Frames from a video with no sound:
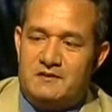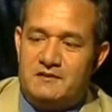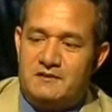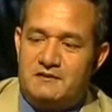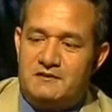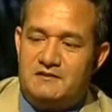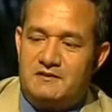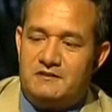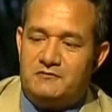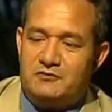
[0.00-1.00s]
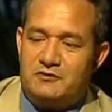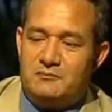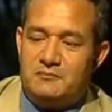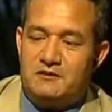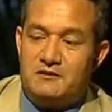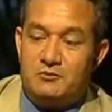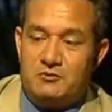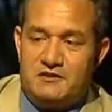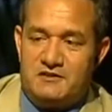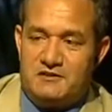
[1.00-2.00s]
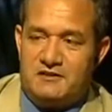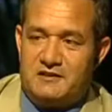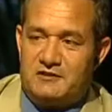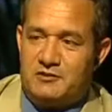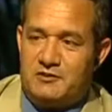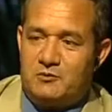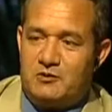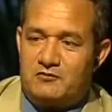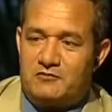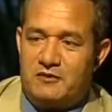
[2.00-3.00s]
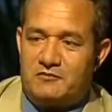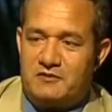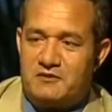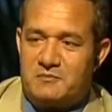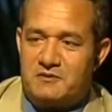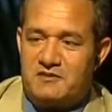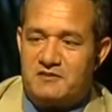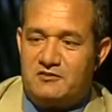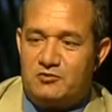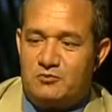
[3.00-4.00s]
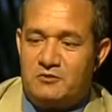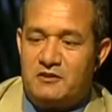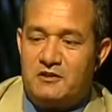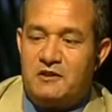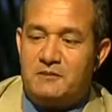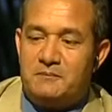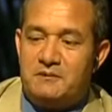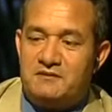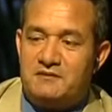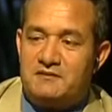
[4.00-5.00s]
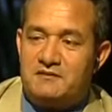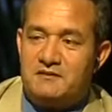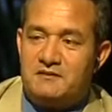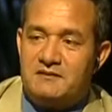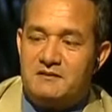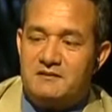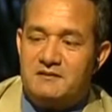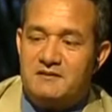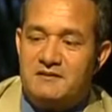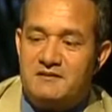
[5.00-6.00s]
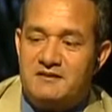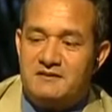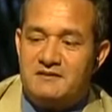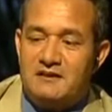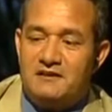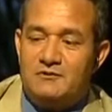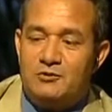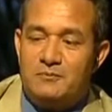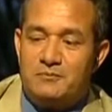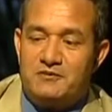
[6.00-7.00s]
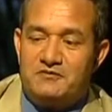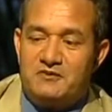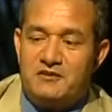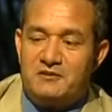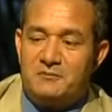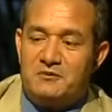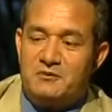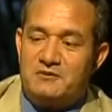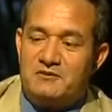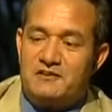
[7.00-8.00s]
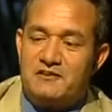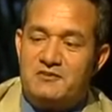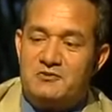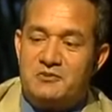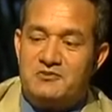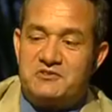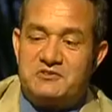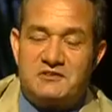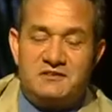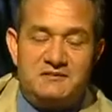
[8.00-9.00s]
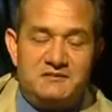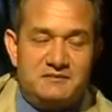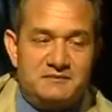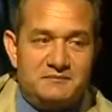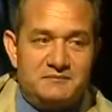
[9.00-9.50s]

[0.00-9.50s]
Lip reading: This kind from Indonesia. Actually, one of my friends presented to me, but this kind I don't prefer it because it's not straight.